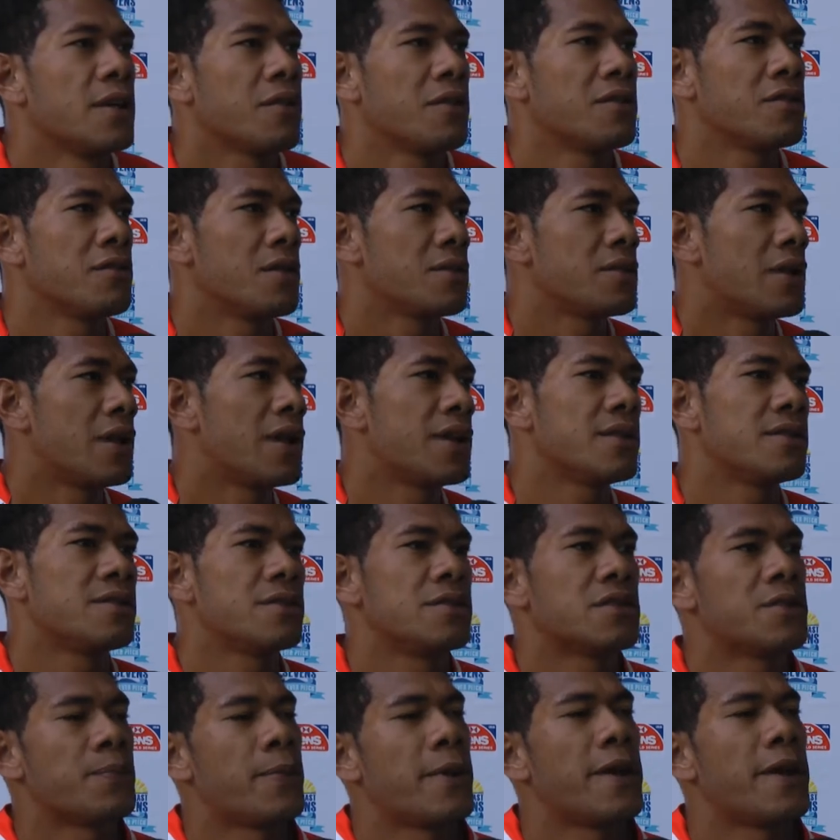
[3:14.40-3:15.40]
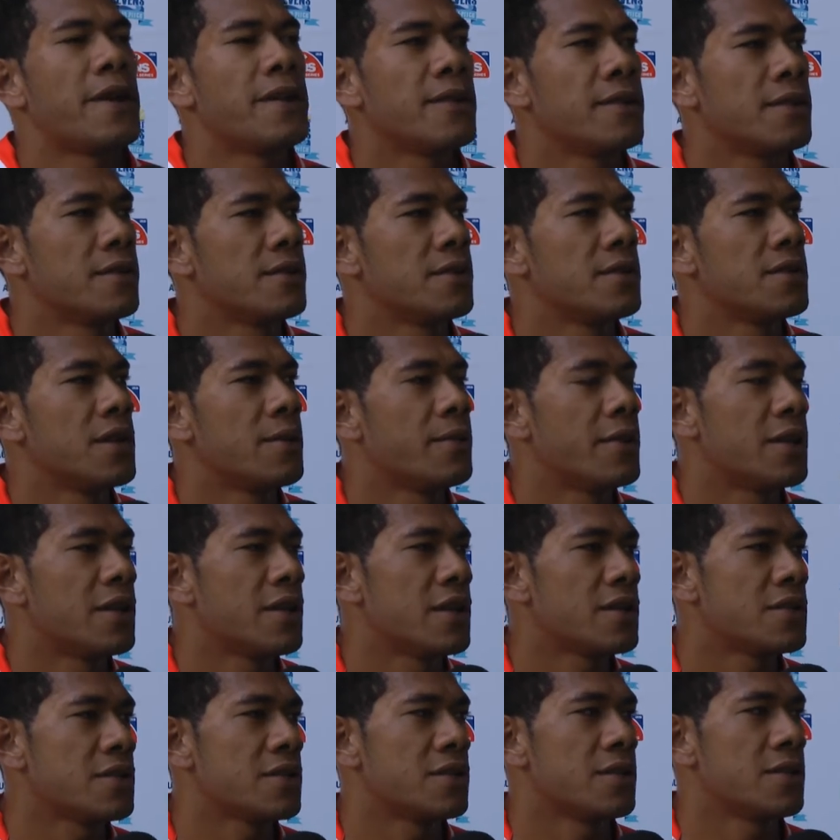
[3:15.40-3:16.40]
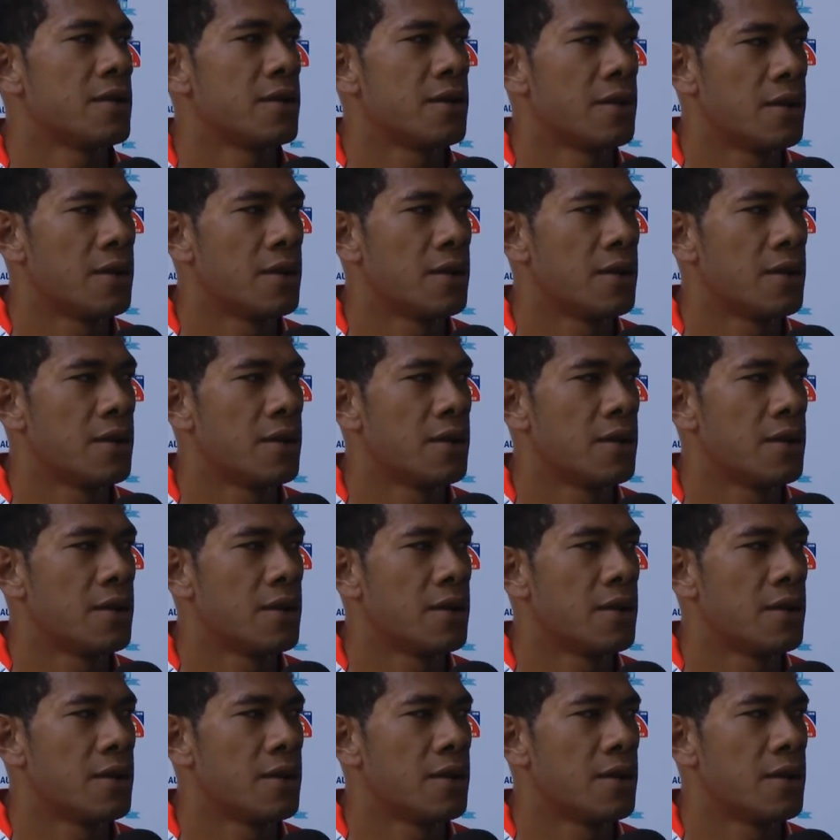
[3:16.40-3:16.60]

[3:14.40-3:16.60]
But late to Spain, they beat us.